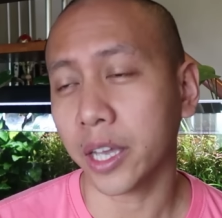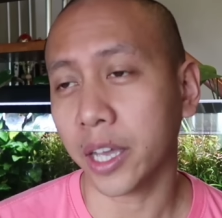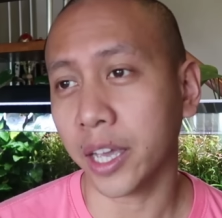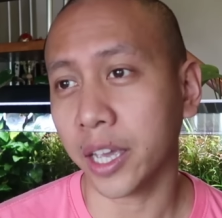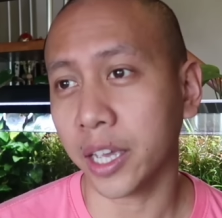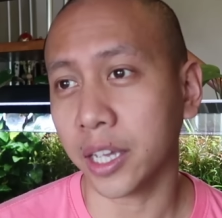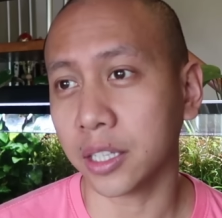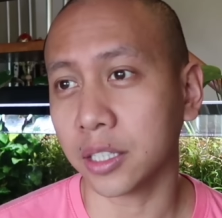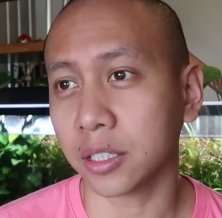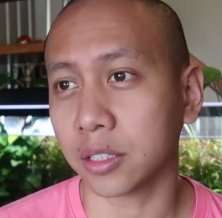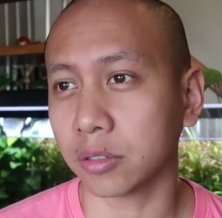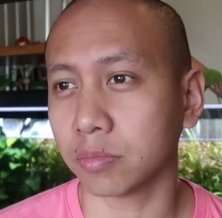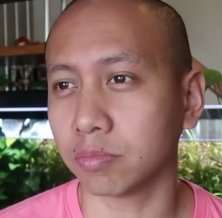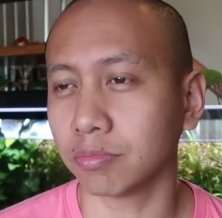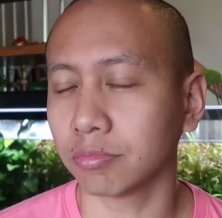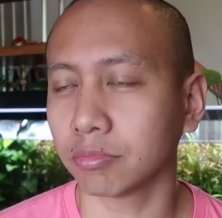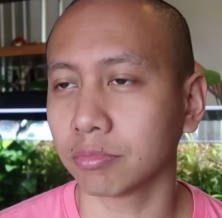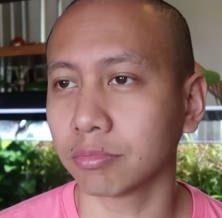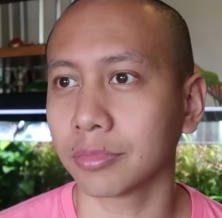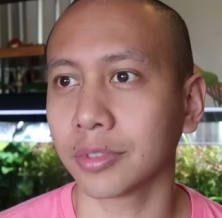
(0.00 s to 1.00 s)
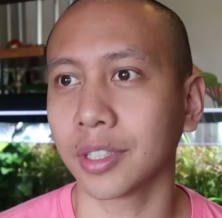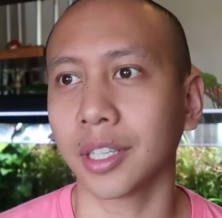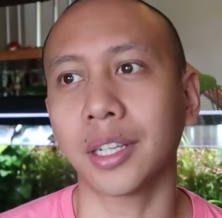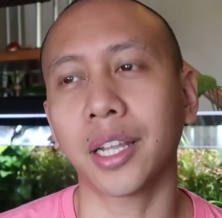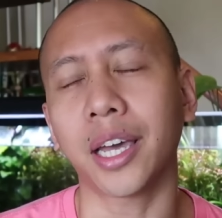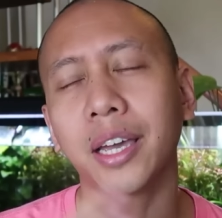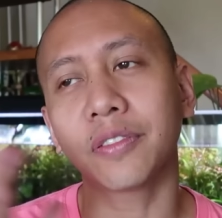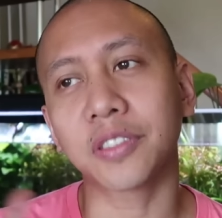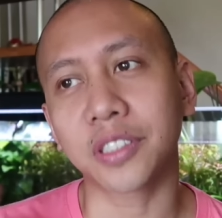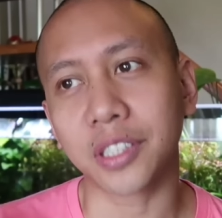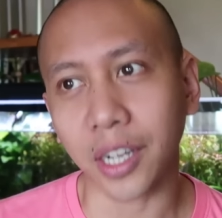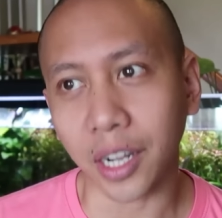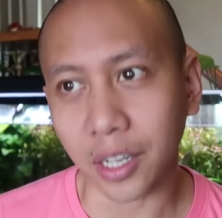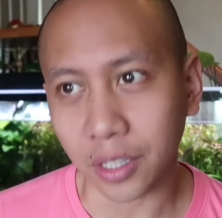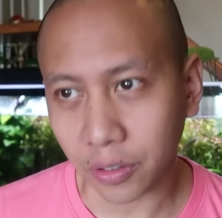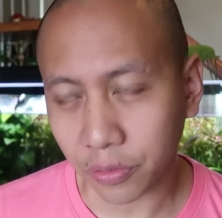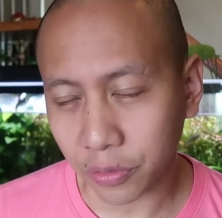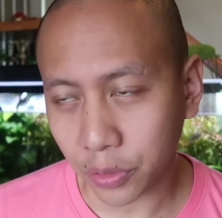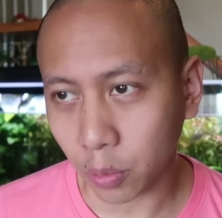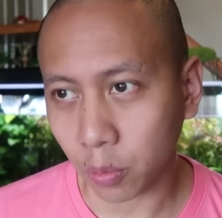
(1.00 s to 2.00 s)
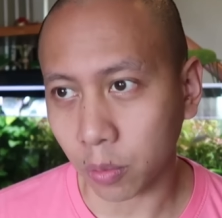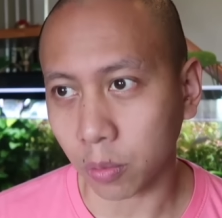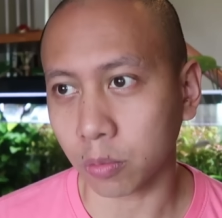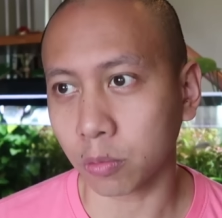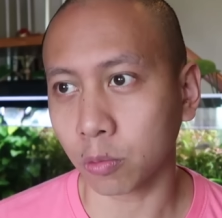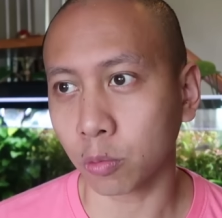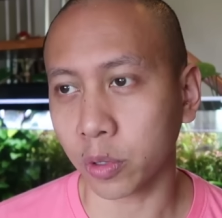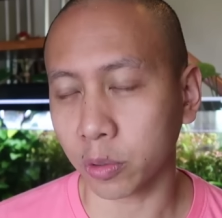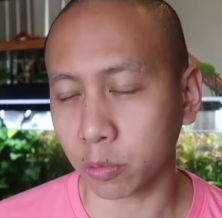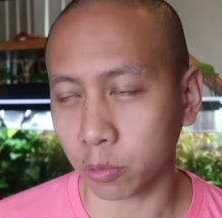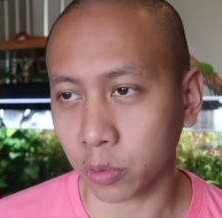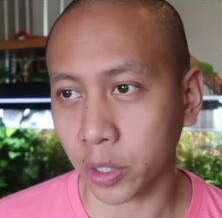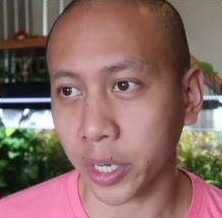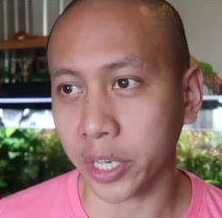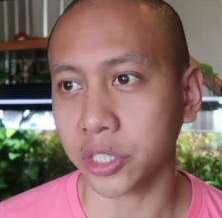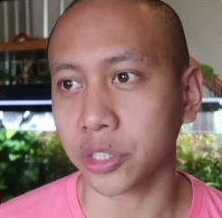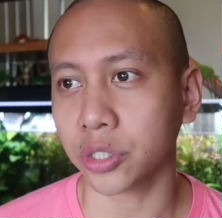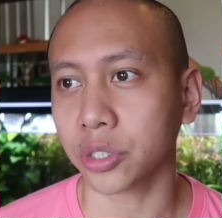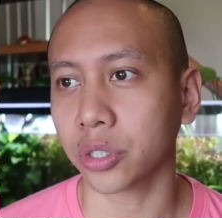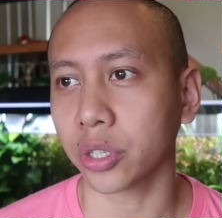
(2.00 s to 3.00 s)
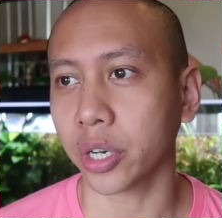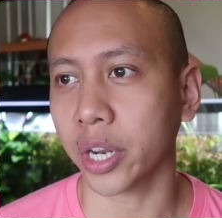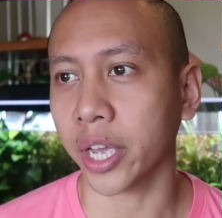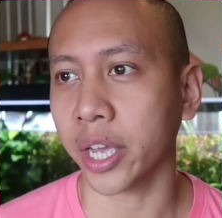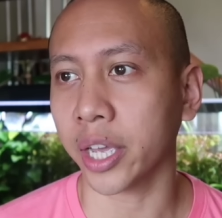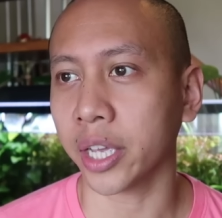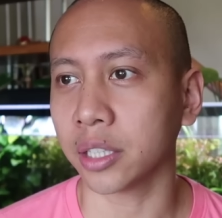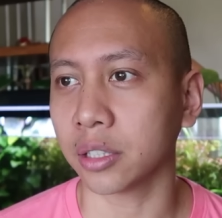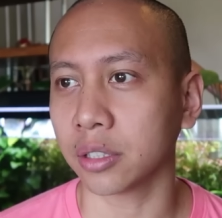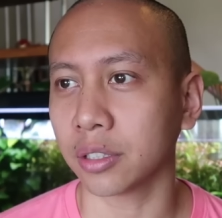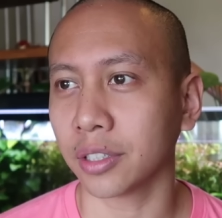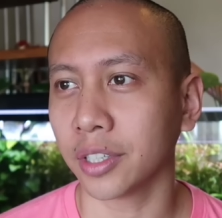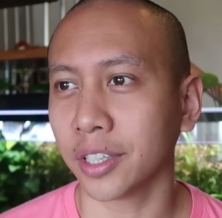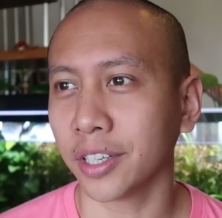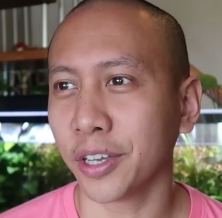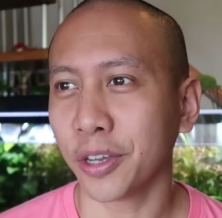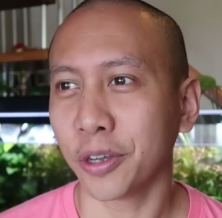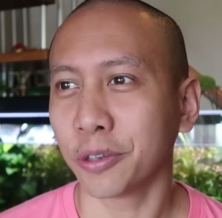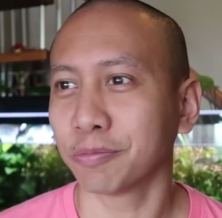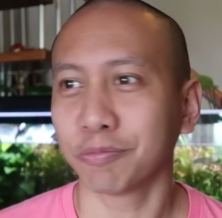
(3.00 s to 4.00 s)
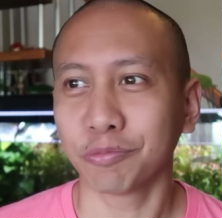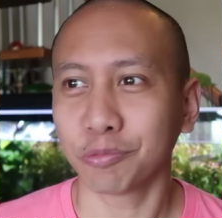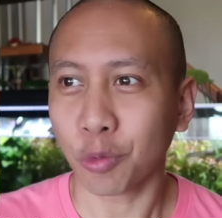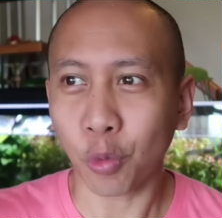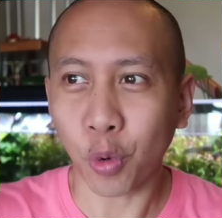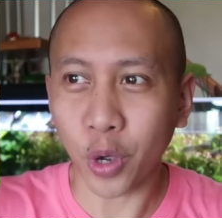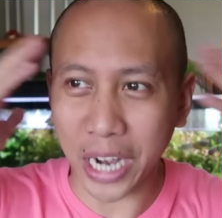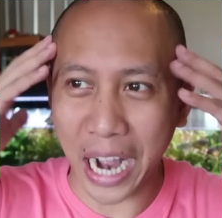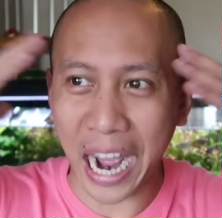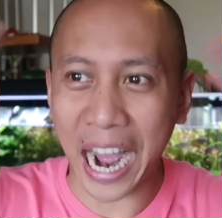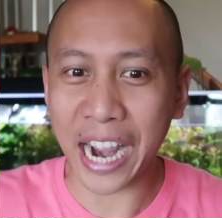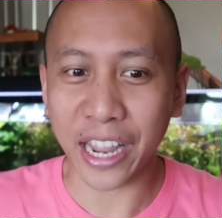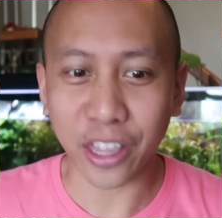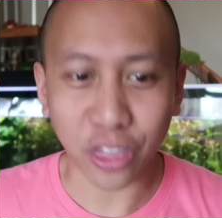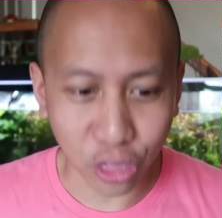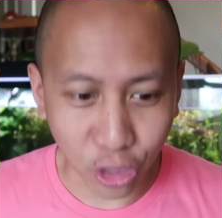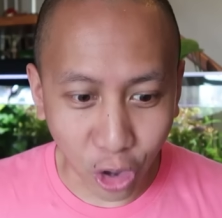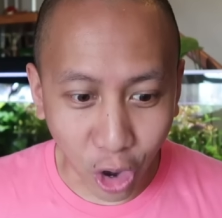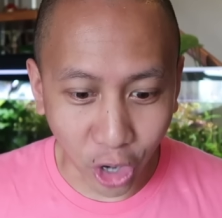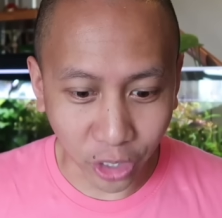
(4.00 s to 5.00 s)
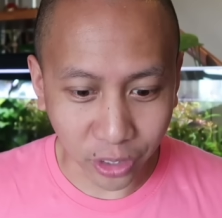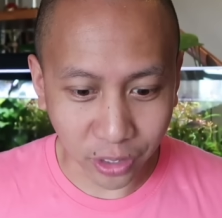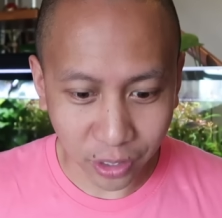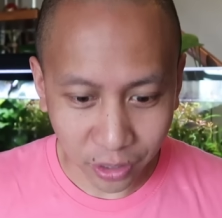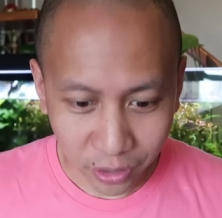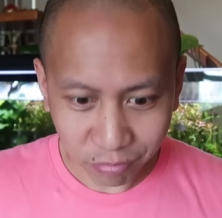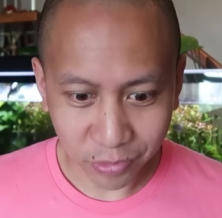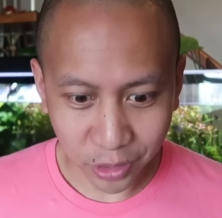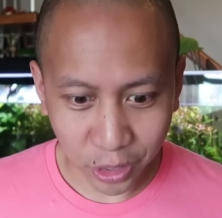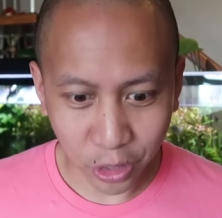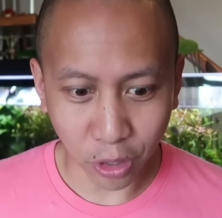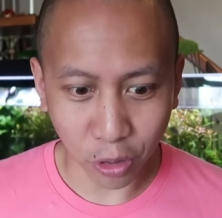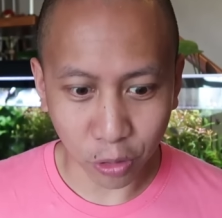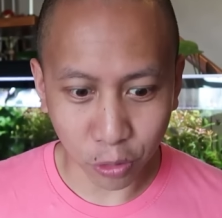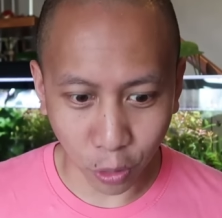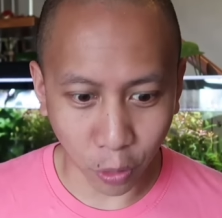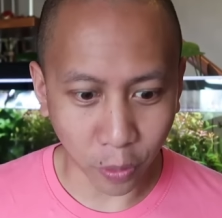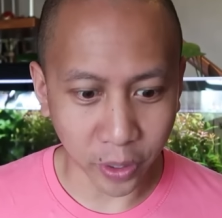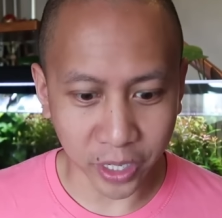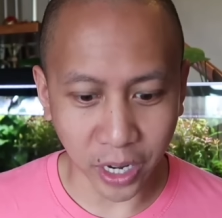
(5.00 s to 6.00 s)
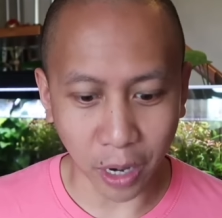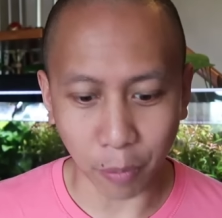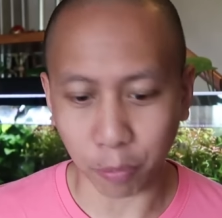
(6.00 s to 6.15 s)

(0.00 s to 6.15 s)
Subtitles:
and the lifestyle of the rich and what I thought, you know, growing